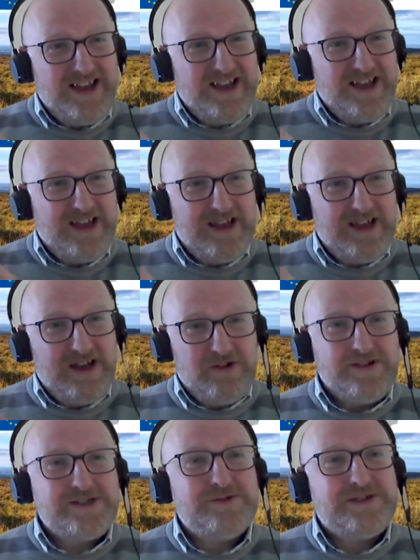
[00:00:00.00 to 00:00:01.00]
and
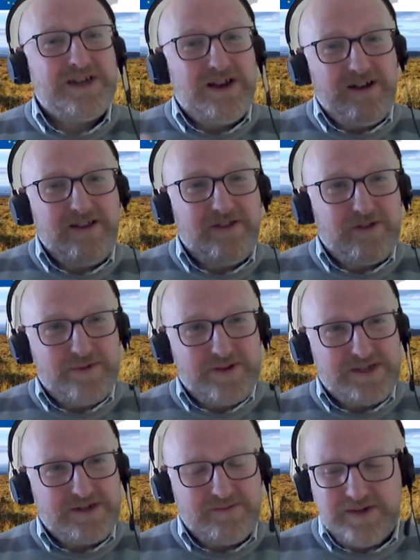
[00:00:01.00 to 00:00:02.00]
also it aligns
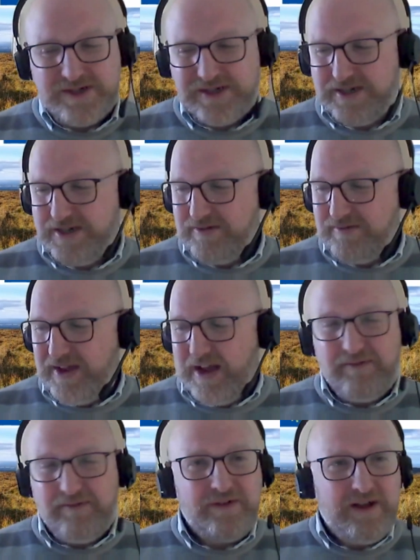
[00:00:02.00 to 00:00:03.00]
with you know, they
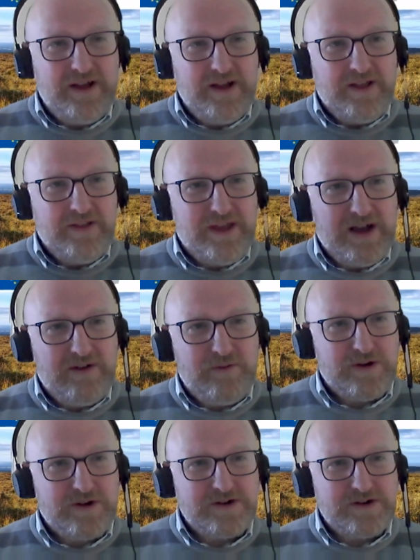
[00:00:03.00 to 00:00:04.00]
have
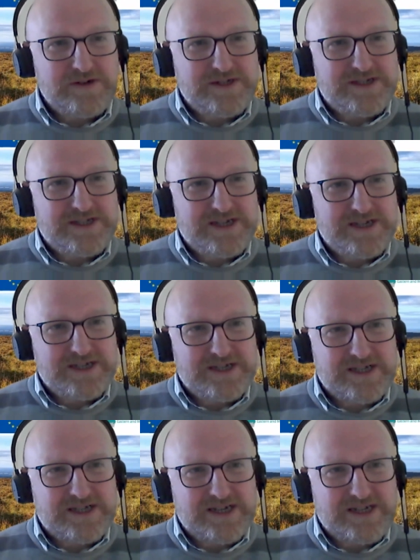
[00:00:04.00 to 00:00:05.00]
workers
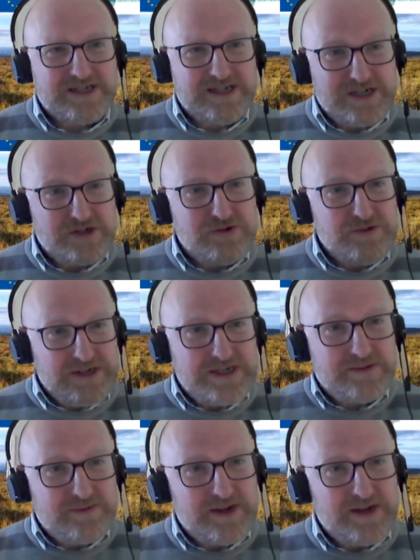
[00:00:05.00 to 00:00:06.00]
that do
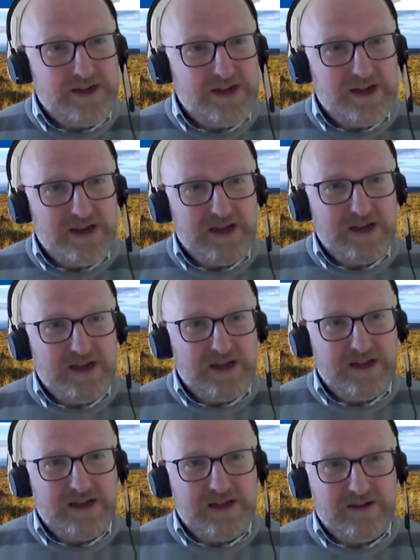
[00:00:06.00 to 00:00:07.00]
need to be
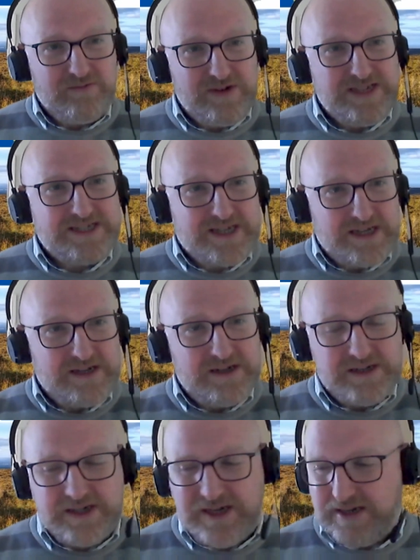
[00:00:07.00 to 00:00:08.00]

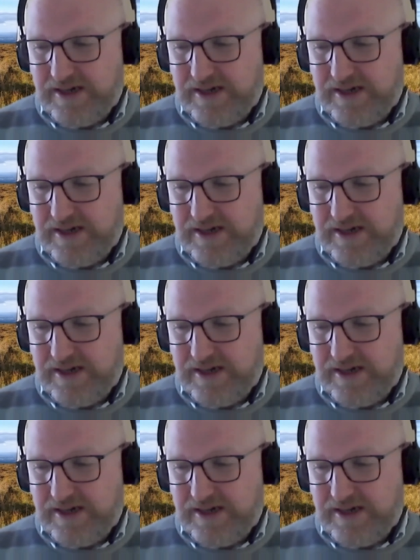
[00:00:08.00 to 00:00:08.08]
reskilled,